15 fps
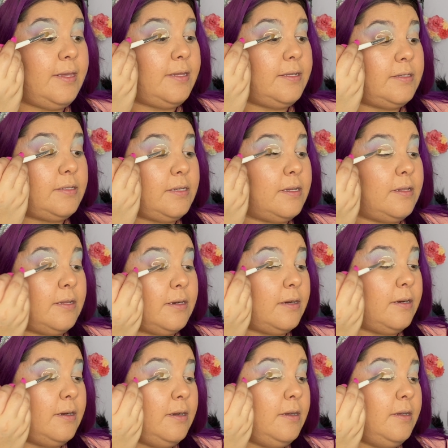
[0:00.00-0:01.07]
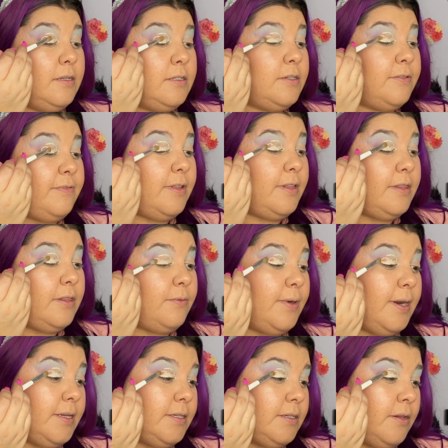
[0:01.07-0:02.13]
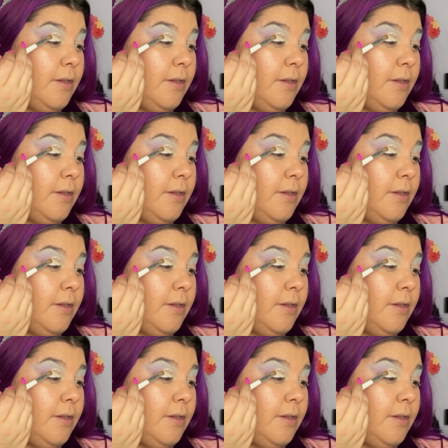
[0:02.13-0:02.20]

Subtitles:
the concealer to fill in the rest.